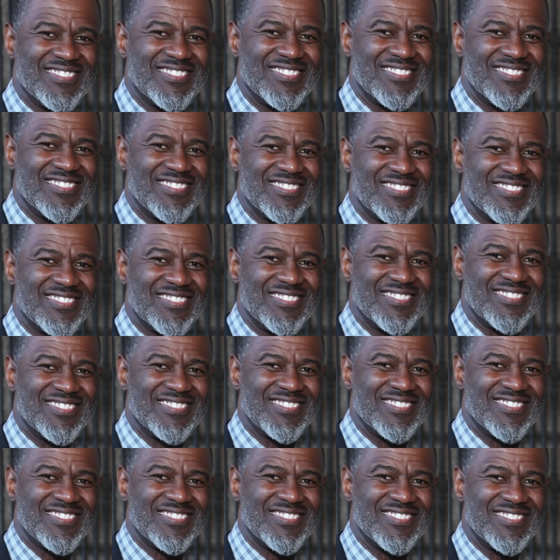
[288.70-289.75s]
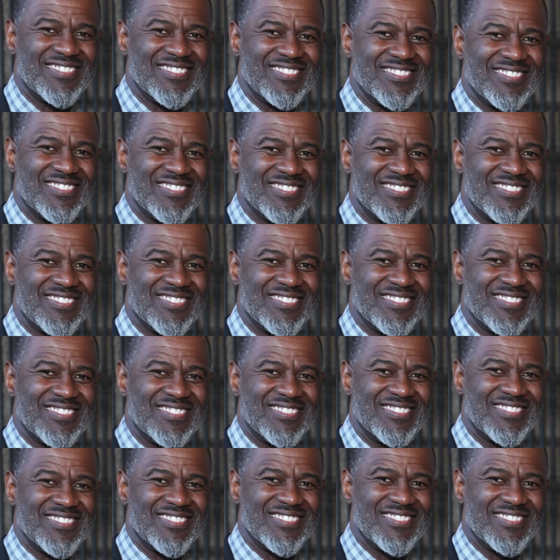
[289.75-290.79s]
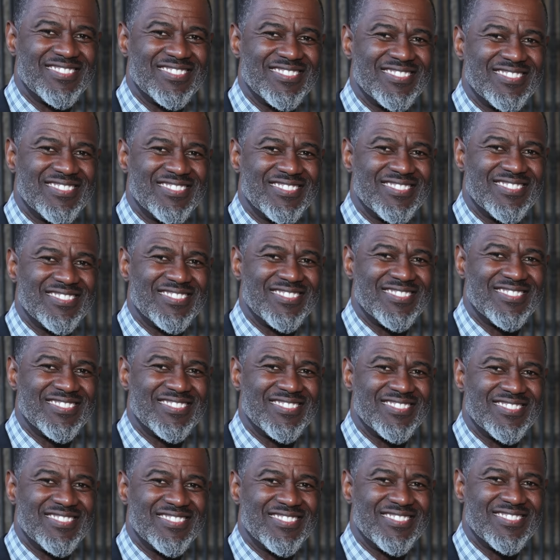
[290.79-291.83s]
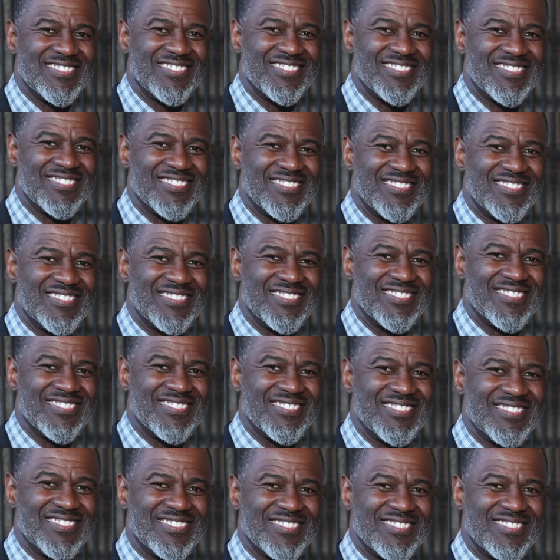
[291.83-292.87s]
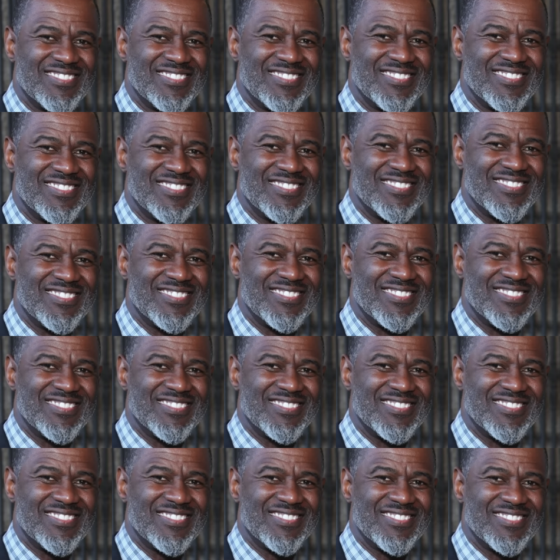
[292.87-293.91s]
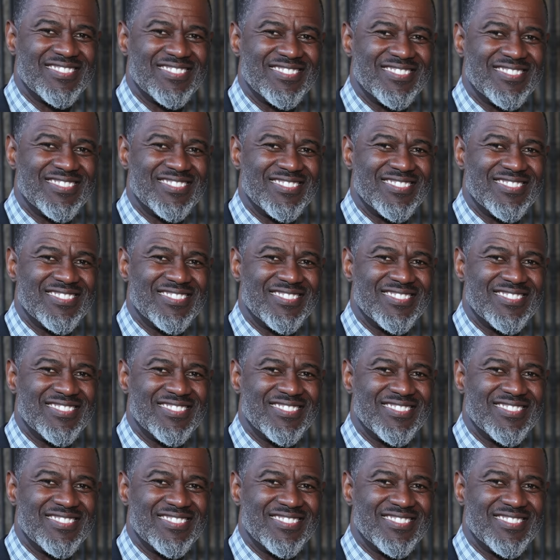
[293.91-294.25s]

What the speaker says: The person shown says nothing.